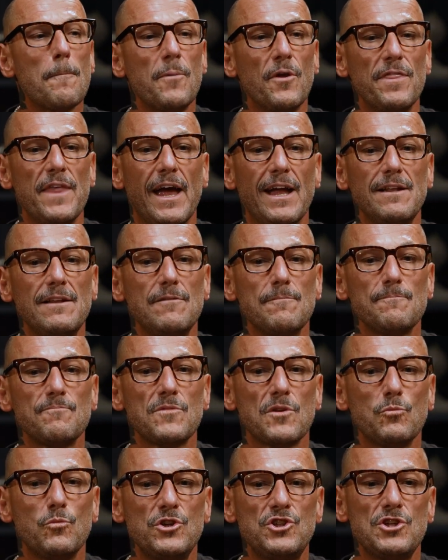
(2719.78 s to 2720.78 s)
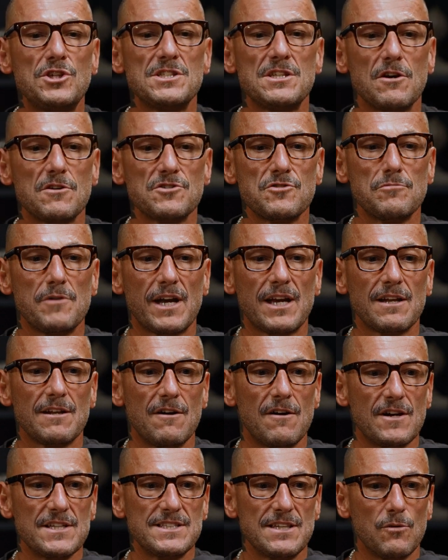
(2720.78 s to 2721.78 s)
But then we should start to
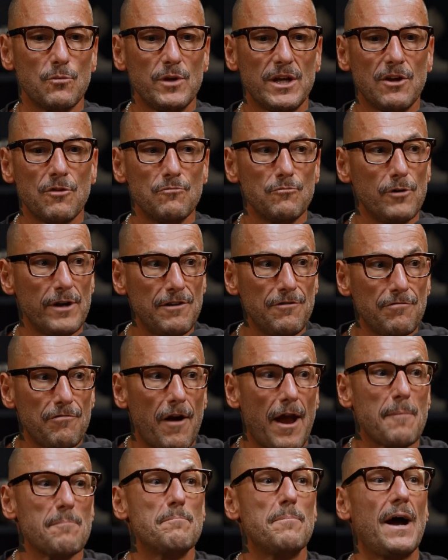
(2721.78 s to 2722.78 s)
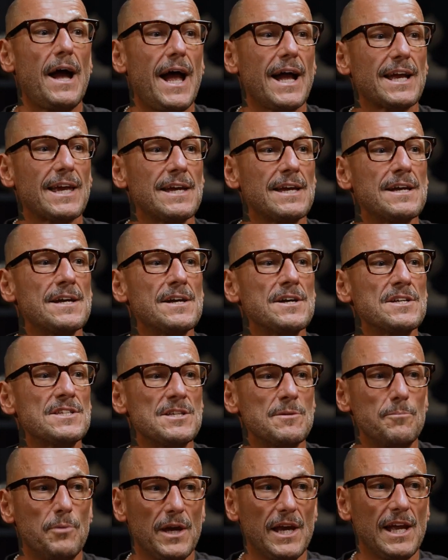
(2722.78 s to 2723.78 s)
recognize that we can reframe back
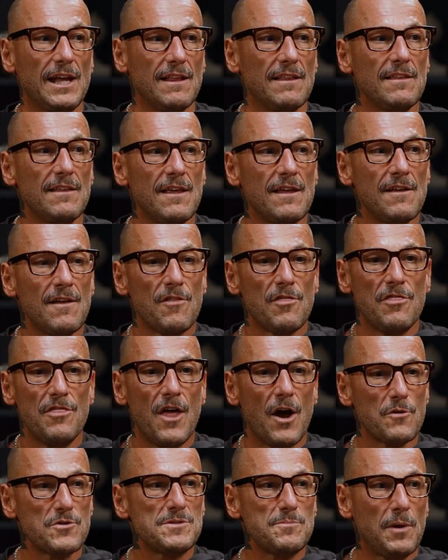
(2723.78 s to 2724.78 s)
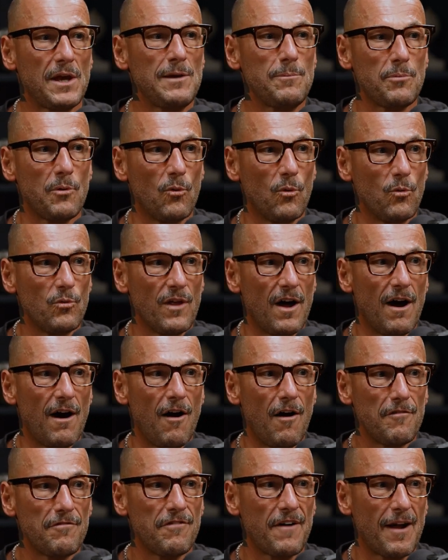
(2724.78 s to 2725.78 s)
to being those people that
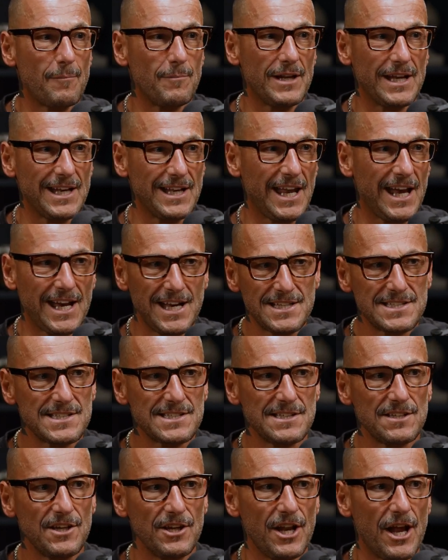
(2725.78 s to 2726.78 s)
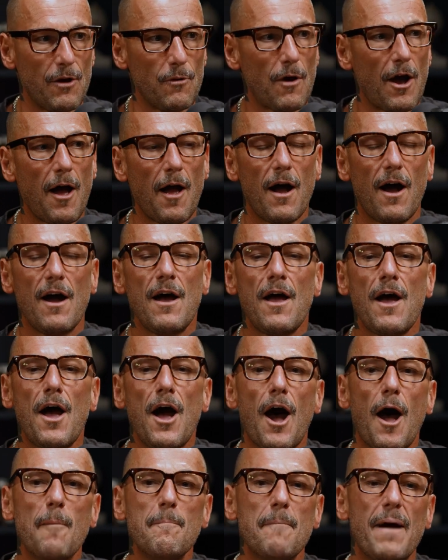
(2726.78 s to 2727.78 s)
our family needs.
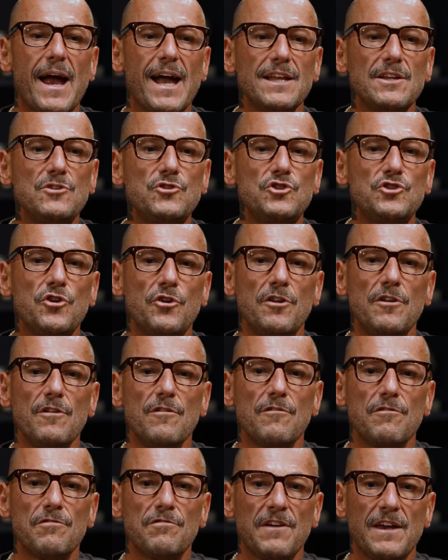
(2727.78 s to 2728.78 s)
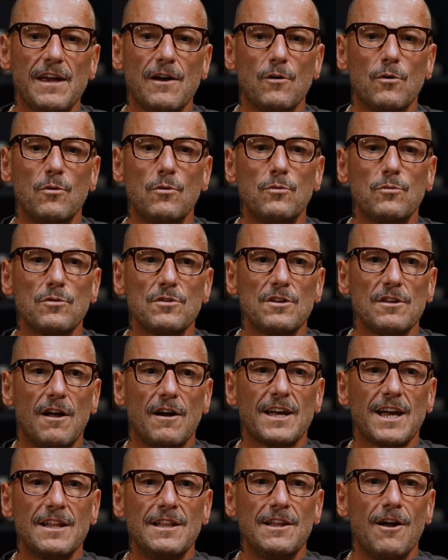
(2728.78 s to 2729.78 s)
A man shouldn't feel
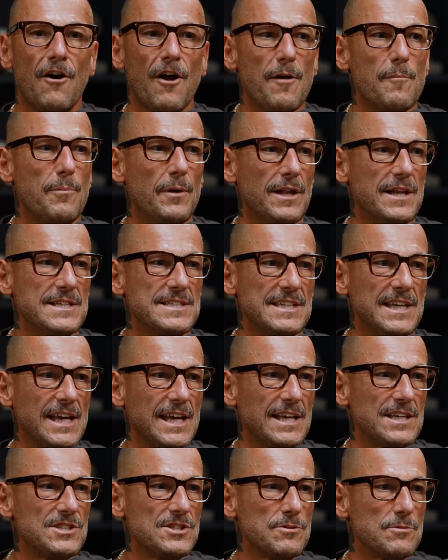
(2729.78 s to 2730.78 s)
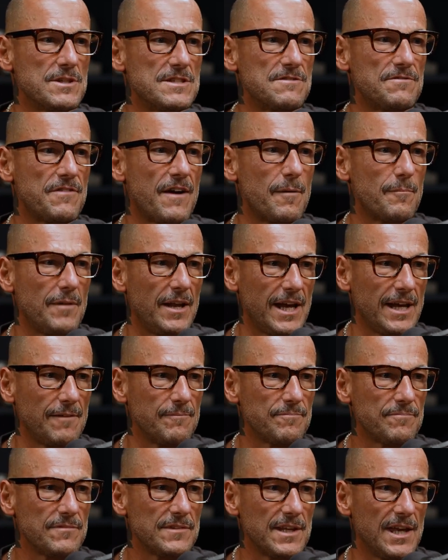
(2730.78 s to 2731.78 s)
like a liability to his
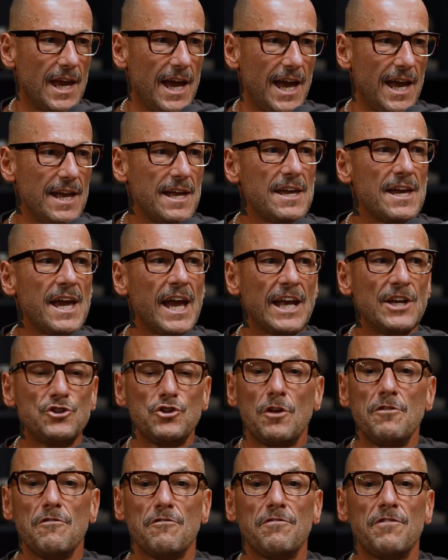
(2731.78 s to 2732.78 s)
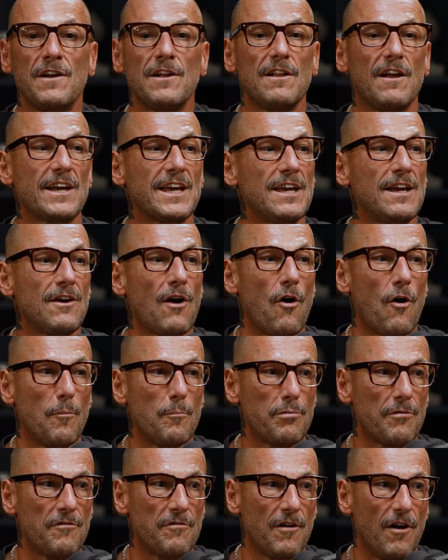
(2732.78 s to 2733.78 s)
family. Yeah, he shouldn't feel like he
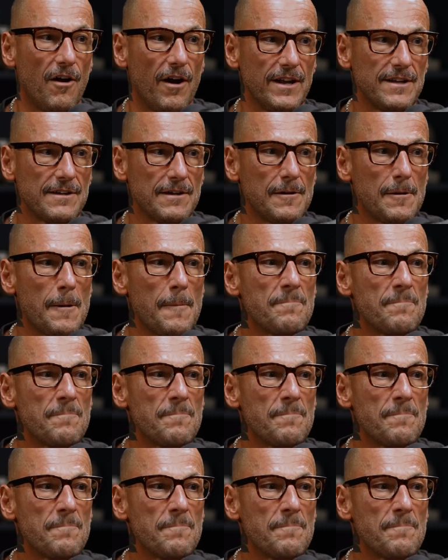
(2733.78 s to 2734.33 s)
can't provide,